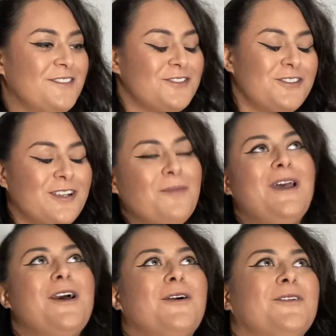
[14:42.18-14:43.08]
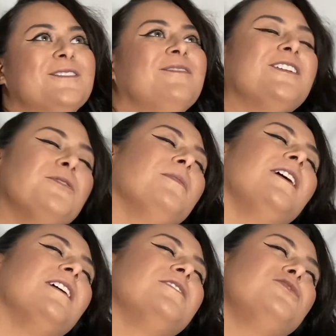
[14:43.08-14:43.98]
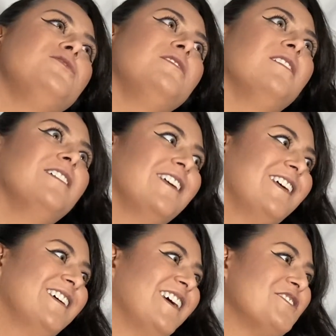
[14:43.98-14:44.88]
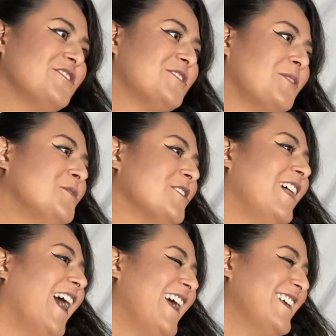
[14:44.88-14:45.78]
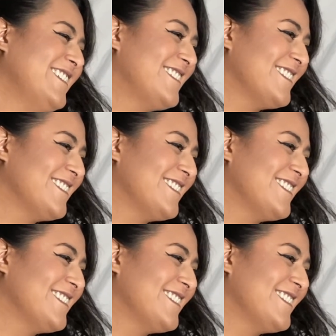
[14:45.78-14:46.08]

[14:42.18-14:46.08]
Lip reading: should come out. I'm like, you're right. I should socialize.